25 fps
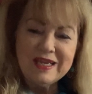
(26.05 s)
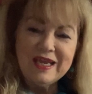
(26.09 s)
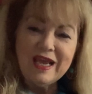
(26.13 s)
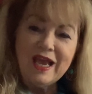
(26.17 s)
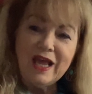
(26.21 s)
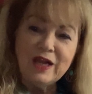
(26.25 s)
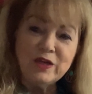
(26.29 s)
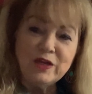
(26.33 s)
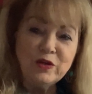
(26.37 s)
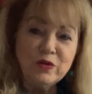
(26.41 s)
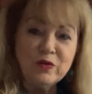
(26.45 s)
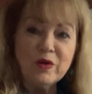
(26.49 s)

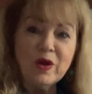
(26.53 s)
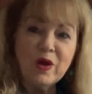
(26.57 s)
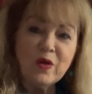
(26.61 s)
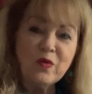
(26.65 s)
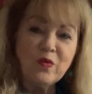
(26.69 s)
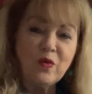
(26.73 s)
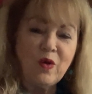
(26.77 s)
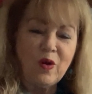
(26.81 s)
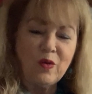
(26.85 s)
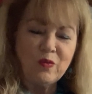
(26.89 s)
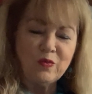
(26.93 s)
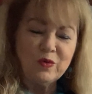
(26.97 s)
and you know
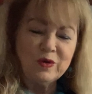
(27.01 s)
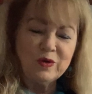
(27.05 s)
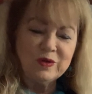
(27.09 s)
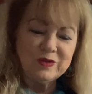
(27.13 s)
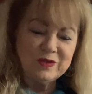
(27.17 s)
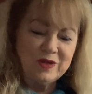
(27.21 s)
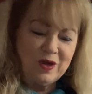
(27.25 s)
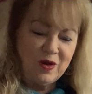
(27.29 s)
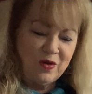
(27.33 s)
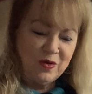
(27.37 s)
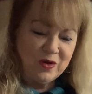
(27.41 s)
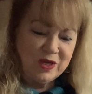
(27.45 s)
what we're
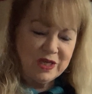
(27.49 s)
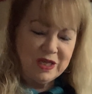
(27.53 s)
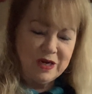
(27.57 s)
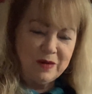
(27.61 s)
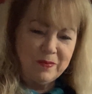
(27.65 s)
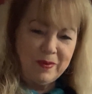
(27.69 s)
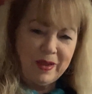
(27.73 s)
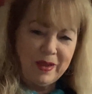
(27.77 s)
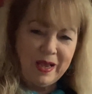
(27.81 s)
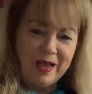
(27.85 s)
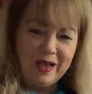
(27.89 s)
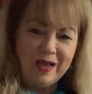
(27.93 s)
talking
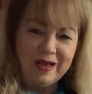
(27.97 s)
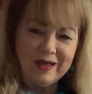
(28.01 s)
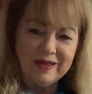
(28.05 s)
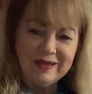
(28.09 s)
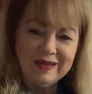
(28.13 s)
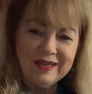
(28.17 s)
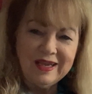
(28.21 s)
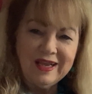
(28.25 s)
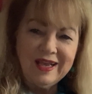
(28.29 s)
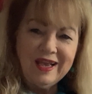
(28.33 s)
about.